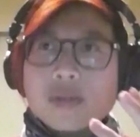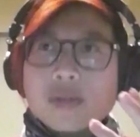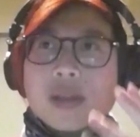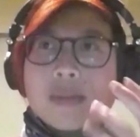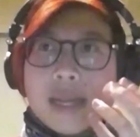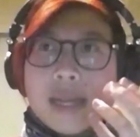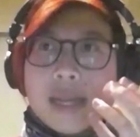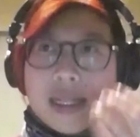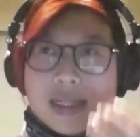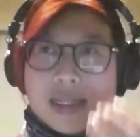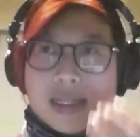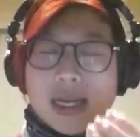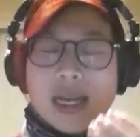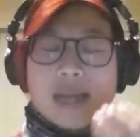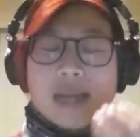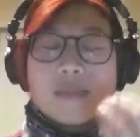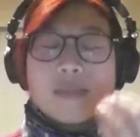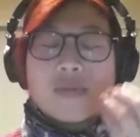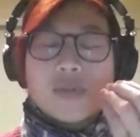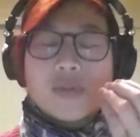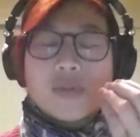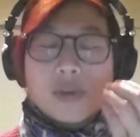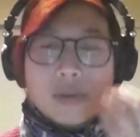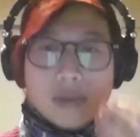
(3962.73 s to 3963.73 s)
make
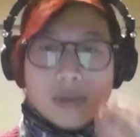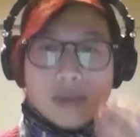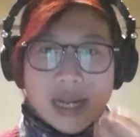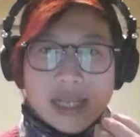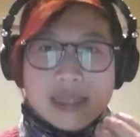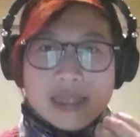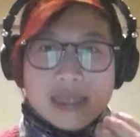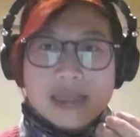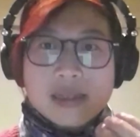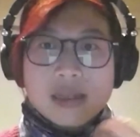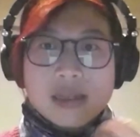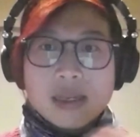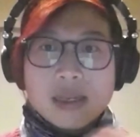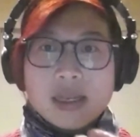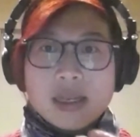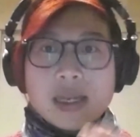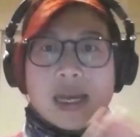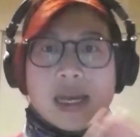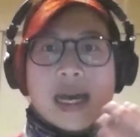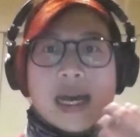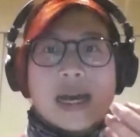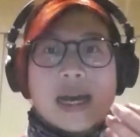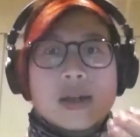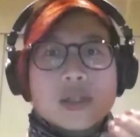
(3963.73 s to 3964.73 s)
time for rest?
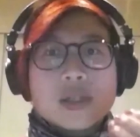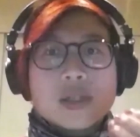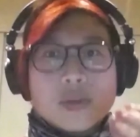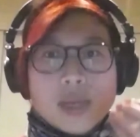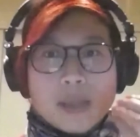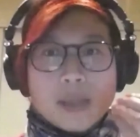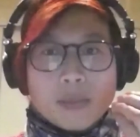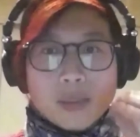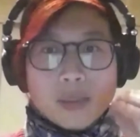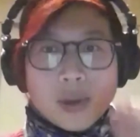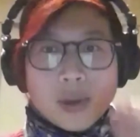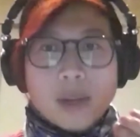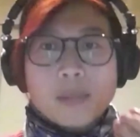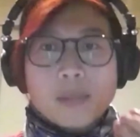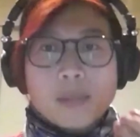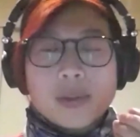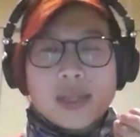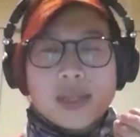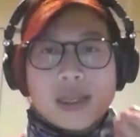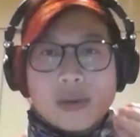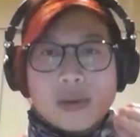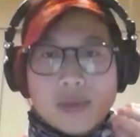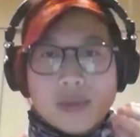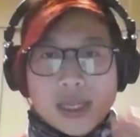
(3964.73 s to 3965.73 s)
How do we
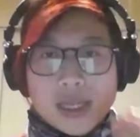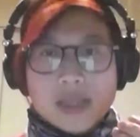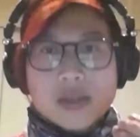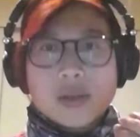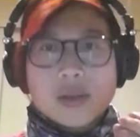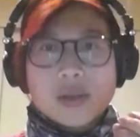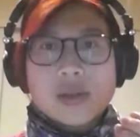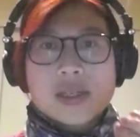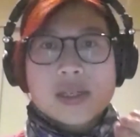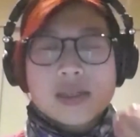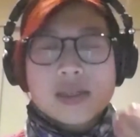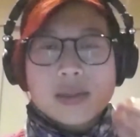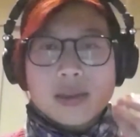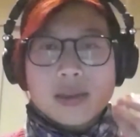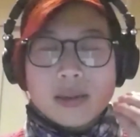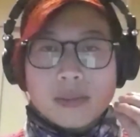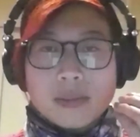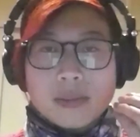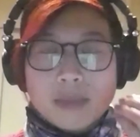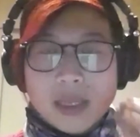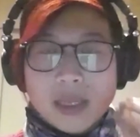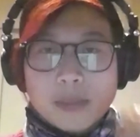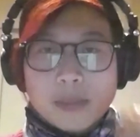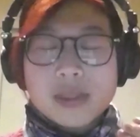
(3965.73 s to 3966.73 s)
properly resource
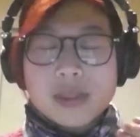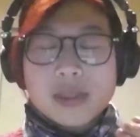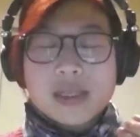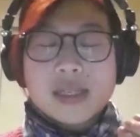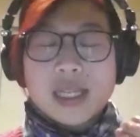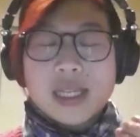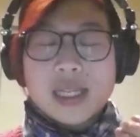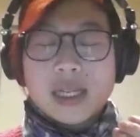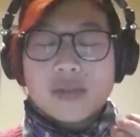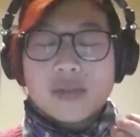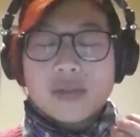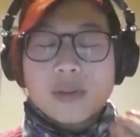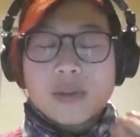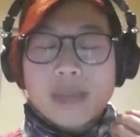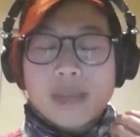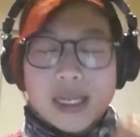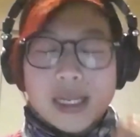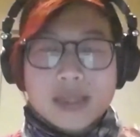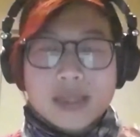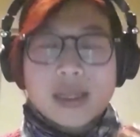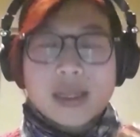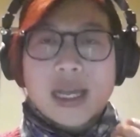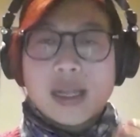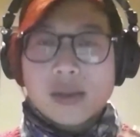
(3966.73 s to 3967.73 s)
people's need for
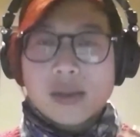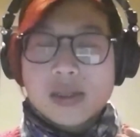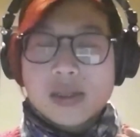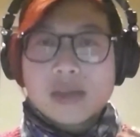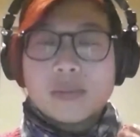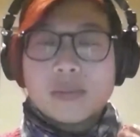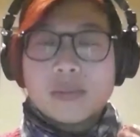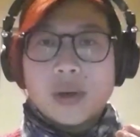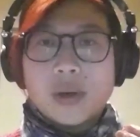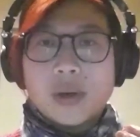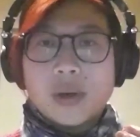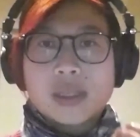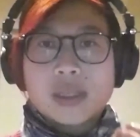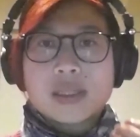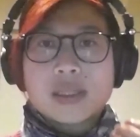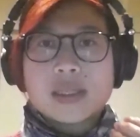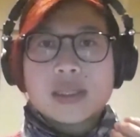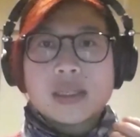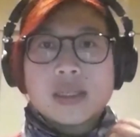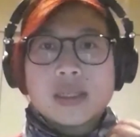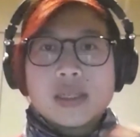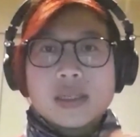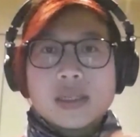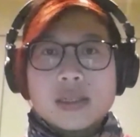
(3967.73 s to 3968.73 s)
mental health support?
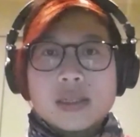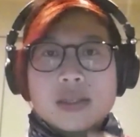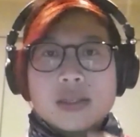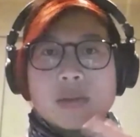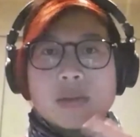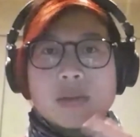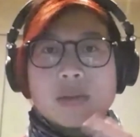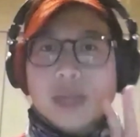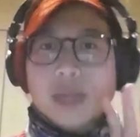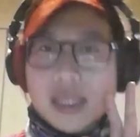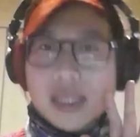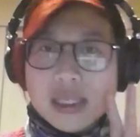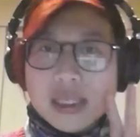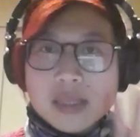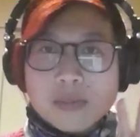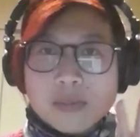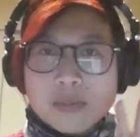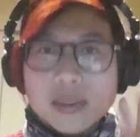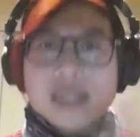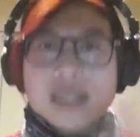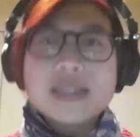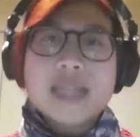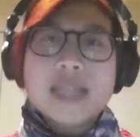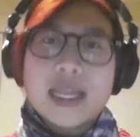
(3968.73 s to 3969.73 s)
So please
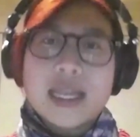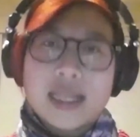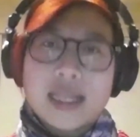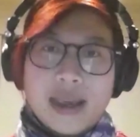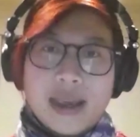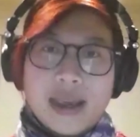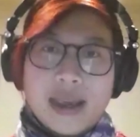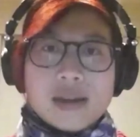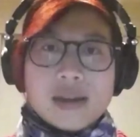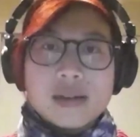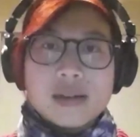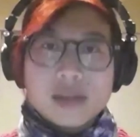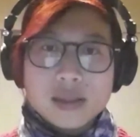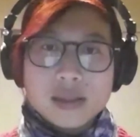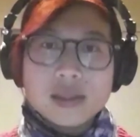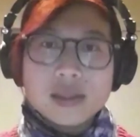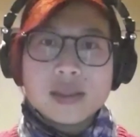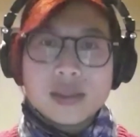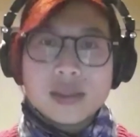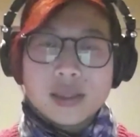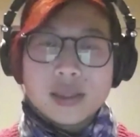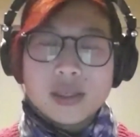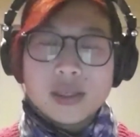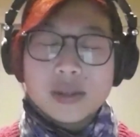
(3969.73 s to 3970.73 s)
take care.
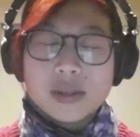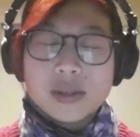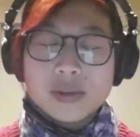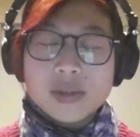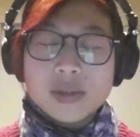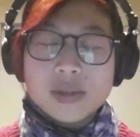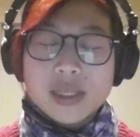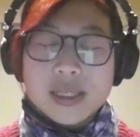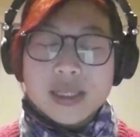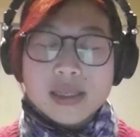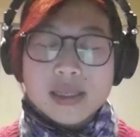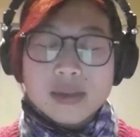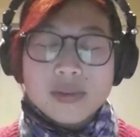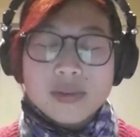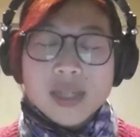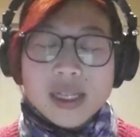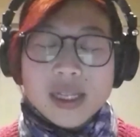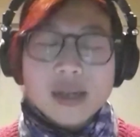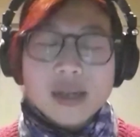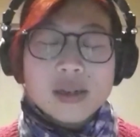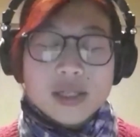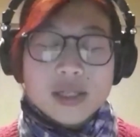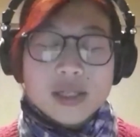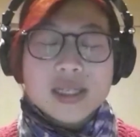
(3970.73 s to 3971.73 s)
You know, it's a
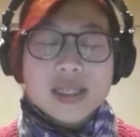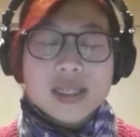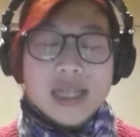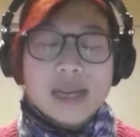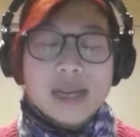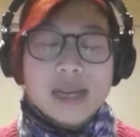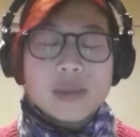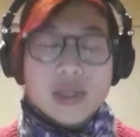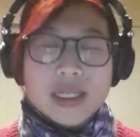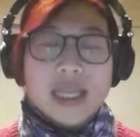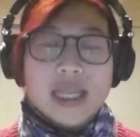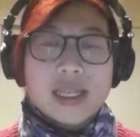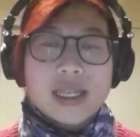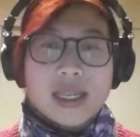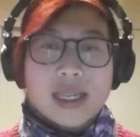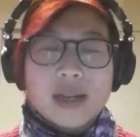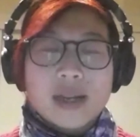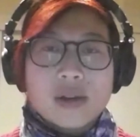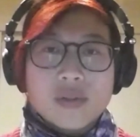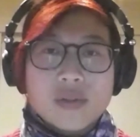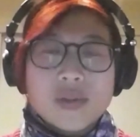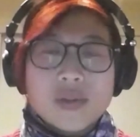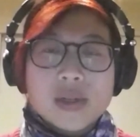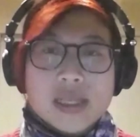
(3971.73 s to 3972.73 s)
really urgent time to take
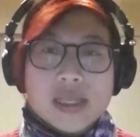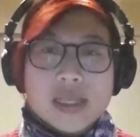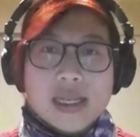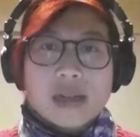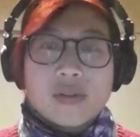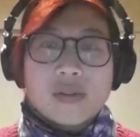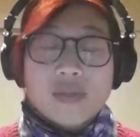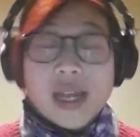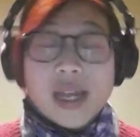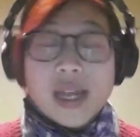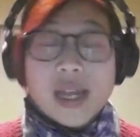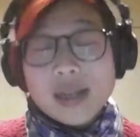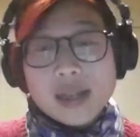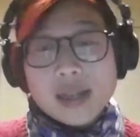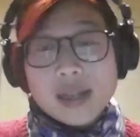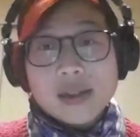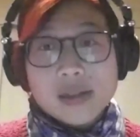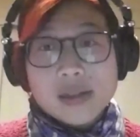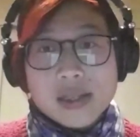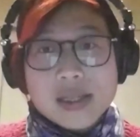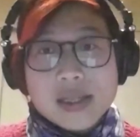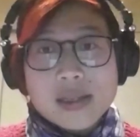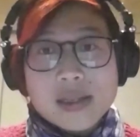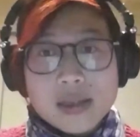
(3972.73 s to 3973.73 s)
care of yourself and
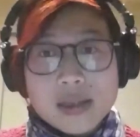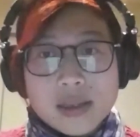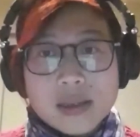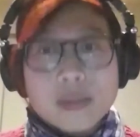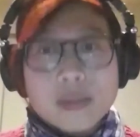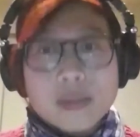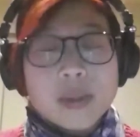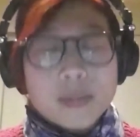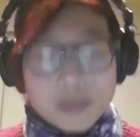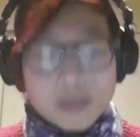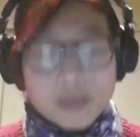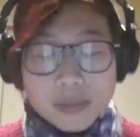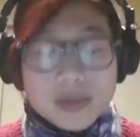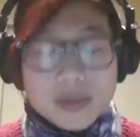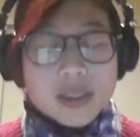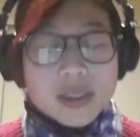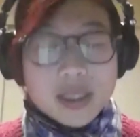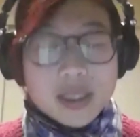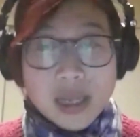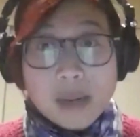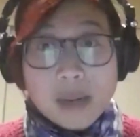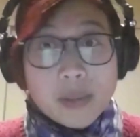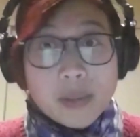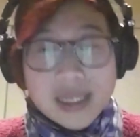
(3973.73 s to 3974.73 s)
others, but
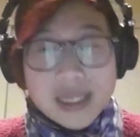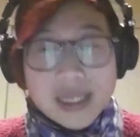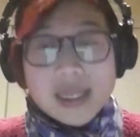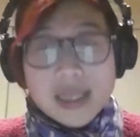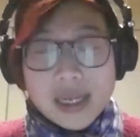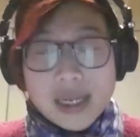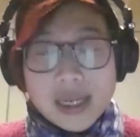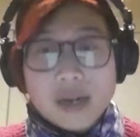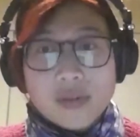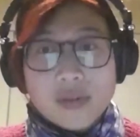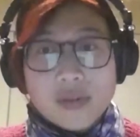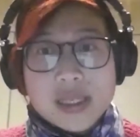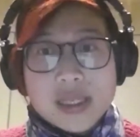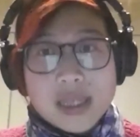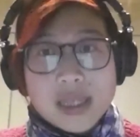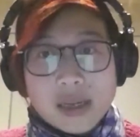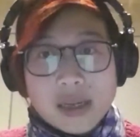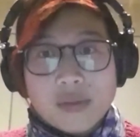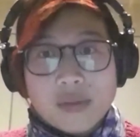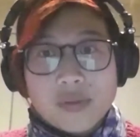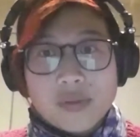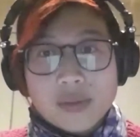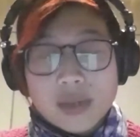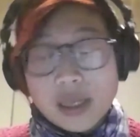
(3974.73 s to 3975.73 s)
start by taking care of
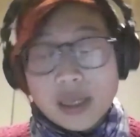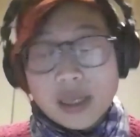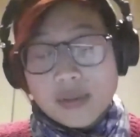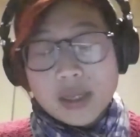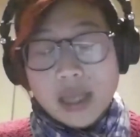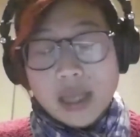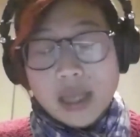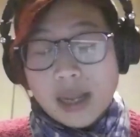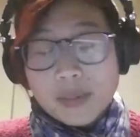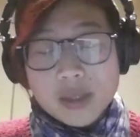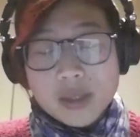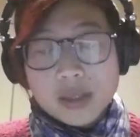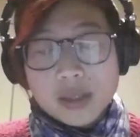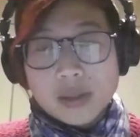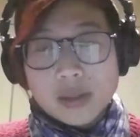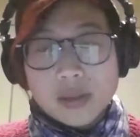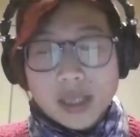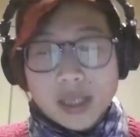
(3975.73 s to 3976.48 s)
yourself. Yeah, absolutely.